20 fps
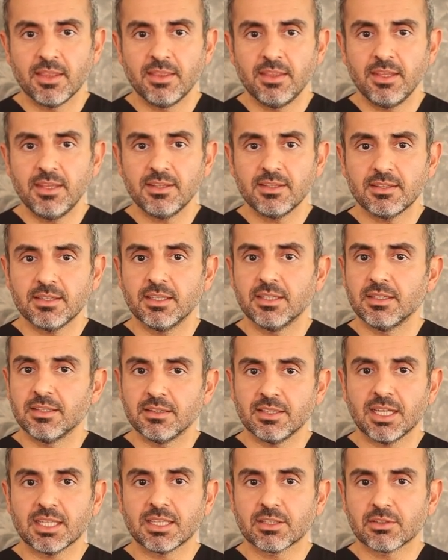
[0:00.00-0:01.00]
This
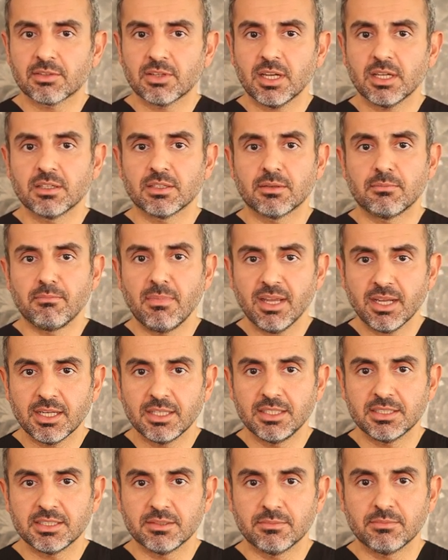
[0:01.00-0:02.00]
nutcracker
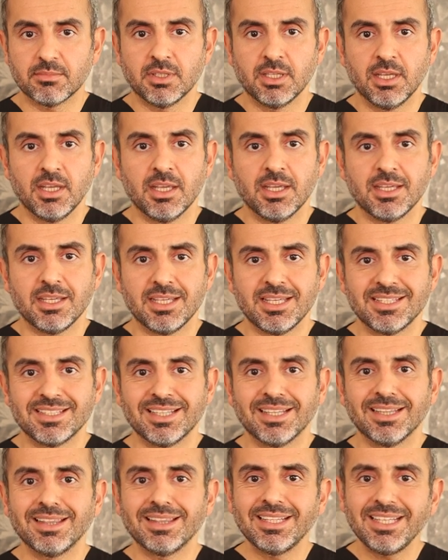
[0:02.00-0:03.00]
mechanism is
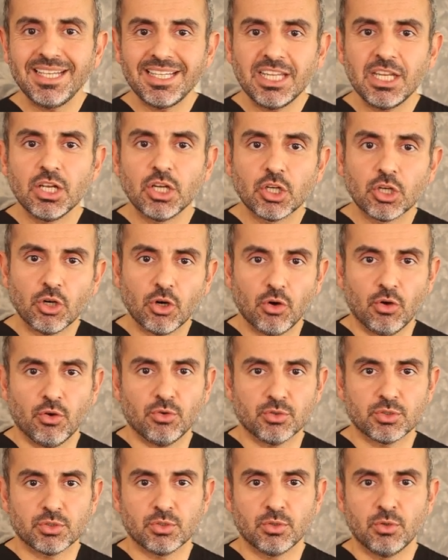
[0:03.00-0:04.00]
the leading
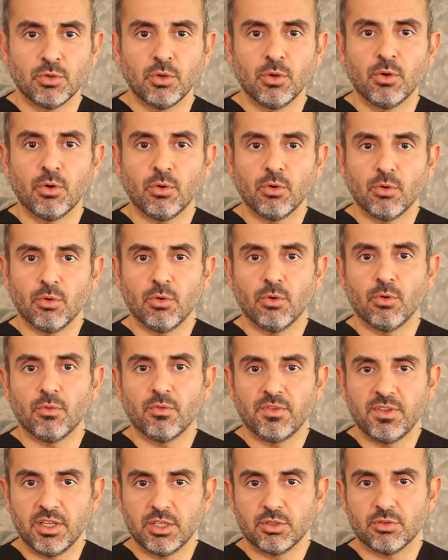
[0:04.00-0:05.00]
cause
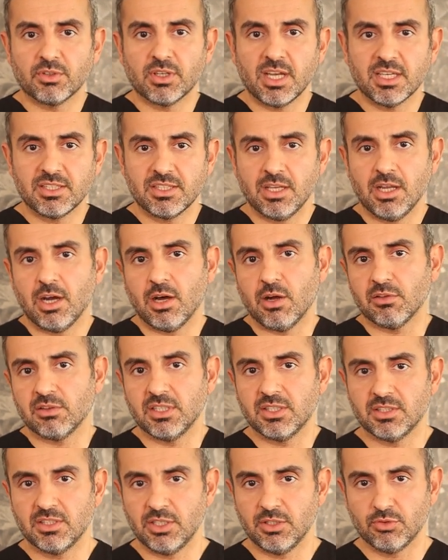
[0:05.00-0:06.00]
of the thoracic
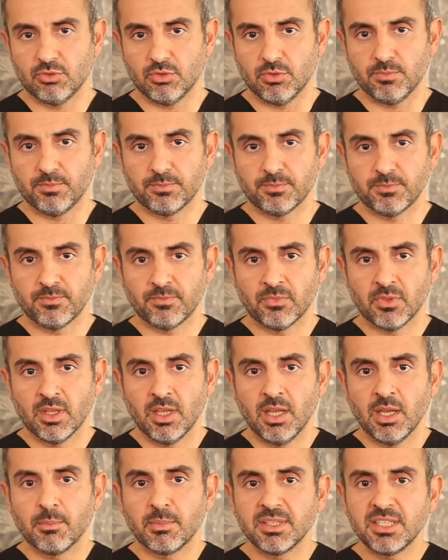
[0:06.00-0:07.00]
outlet syndrome,
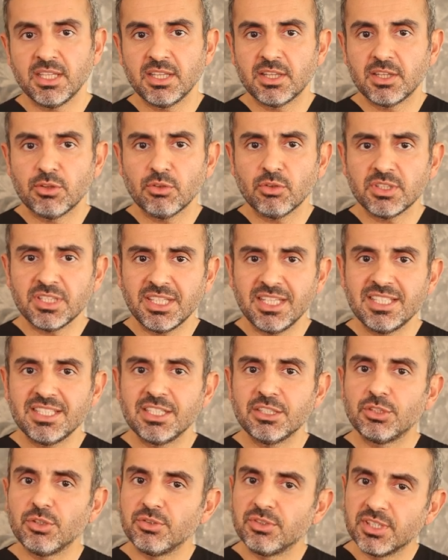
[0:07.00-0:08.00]
but it's not
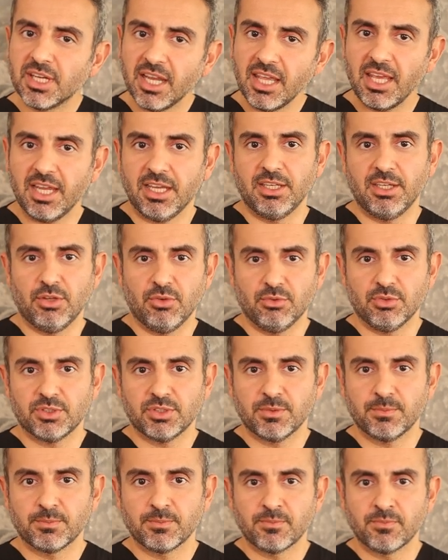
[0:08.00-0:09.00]
easy to
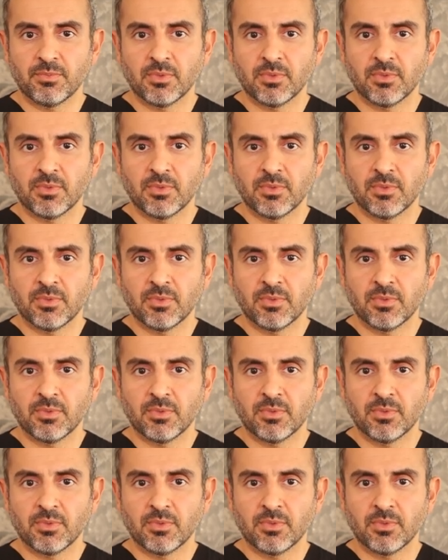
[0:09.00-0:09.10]
diagnose.